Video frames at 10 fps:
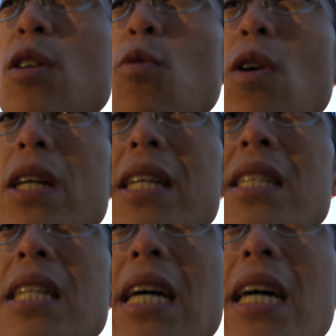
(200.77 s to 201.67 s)
of work
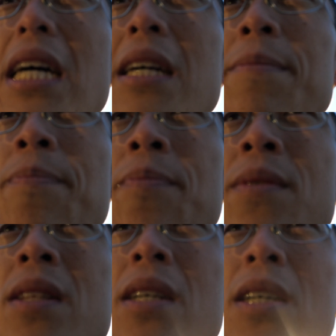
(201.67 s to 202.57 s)
and time
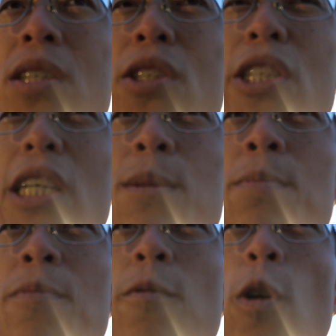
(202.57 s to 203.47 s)
to just
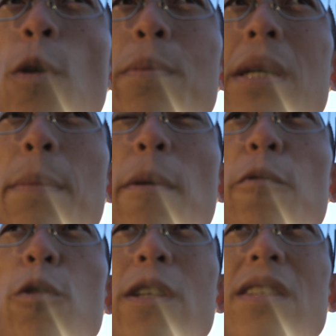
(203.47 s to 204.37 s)
open up a
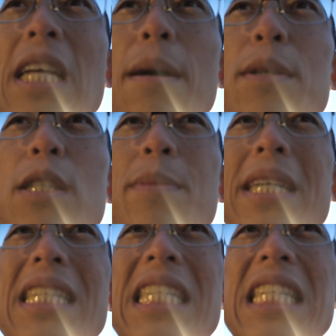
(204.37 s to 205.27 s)
food
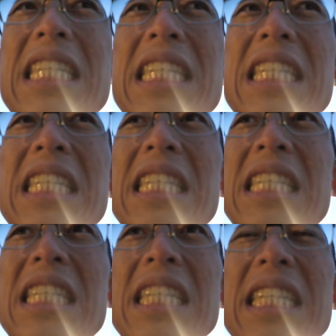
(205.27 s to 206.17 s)
establishment.
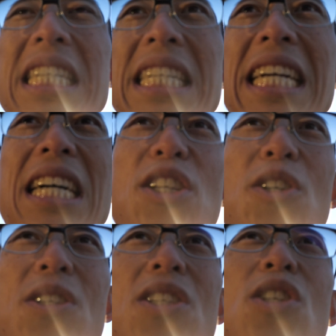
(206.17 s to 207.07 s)
Yeah,
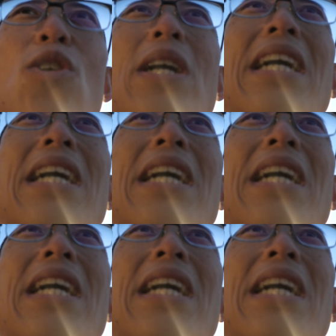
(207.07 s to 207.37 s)
don't